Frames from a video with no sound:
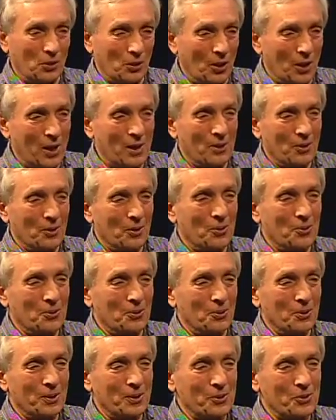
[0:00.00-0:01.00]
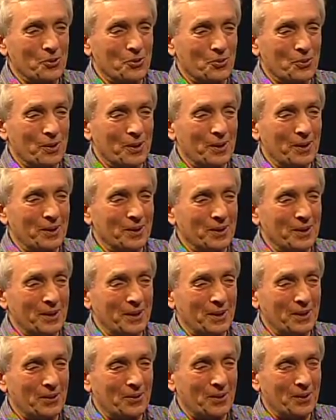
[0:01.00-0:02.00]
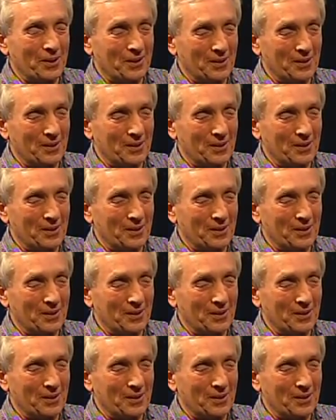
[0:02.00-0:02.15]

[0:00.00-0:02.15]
a lot of local history in shipyard the area.